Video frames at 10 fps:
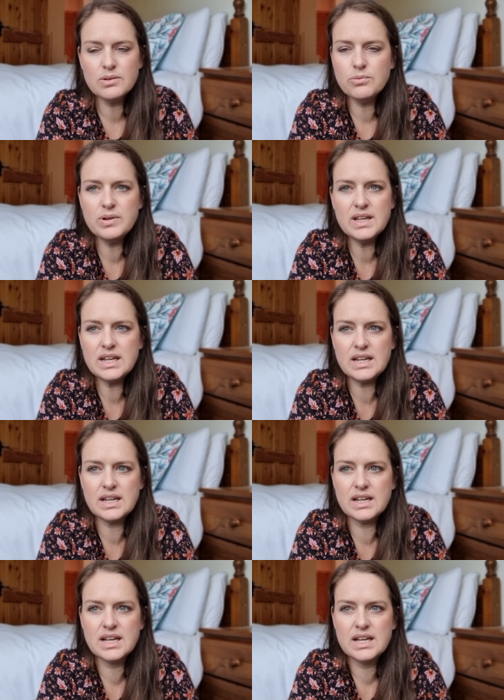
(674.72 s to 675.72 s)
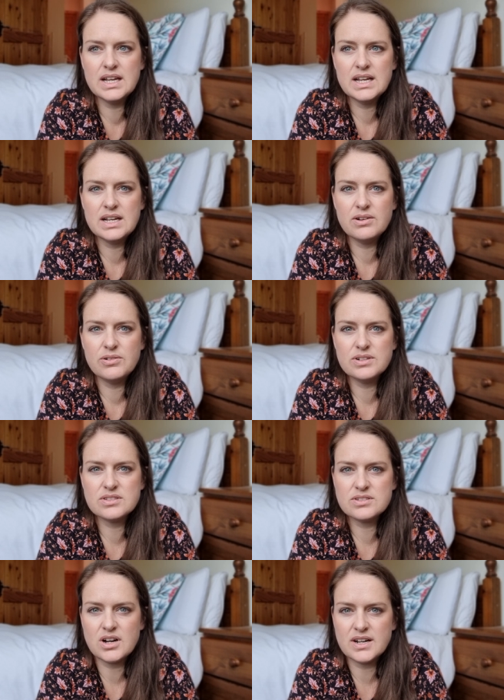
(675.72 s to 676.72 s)
We
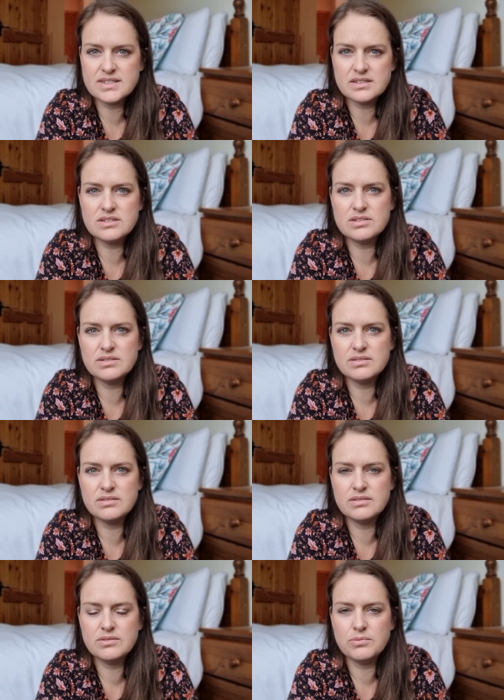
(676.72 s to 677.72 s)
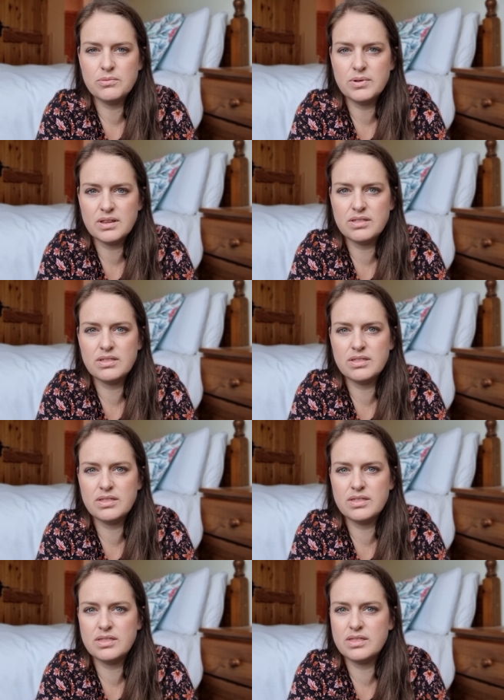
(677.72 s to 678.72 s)
started with
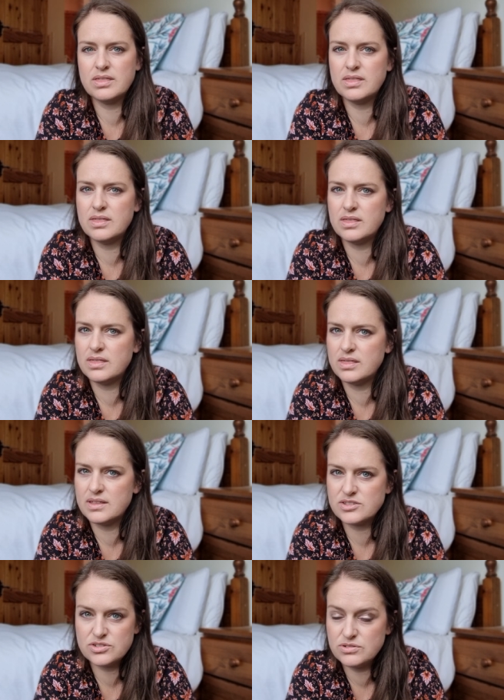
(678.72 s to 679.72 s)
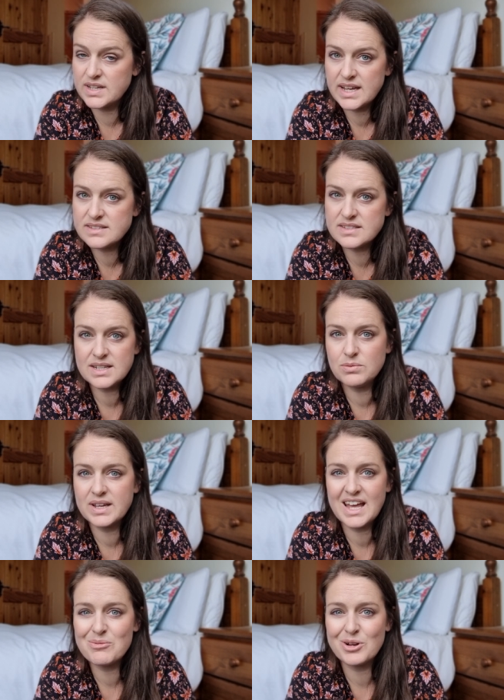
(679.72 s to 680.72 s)
the suitcases that we came